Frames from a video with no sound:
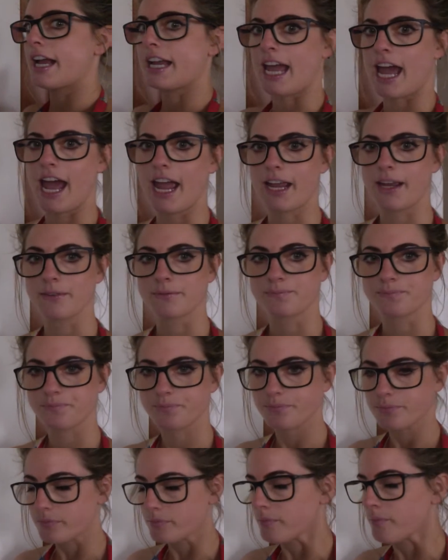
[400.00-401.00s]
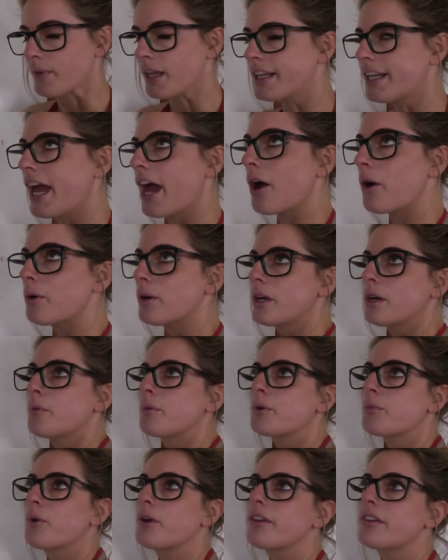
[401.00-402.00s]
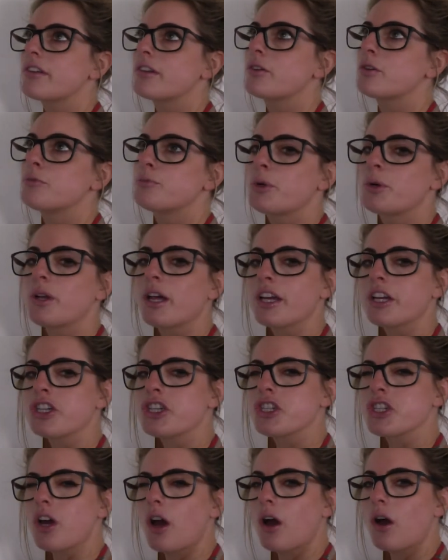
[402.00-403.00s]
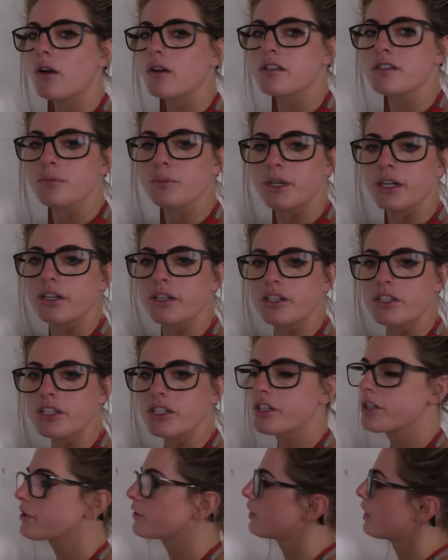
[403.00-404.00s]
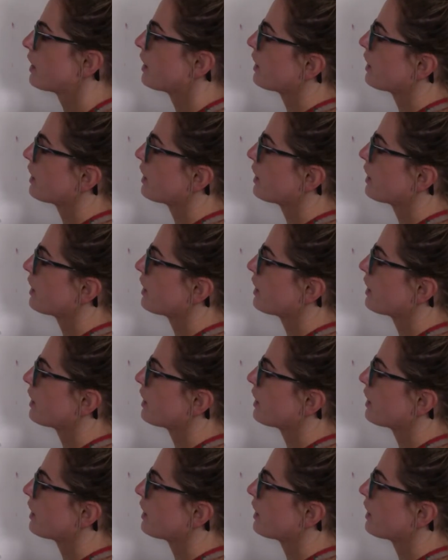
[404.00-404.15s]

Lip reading: Okay. Now, we want it to look more like a shark, so we're going to do a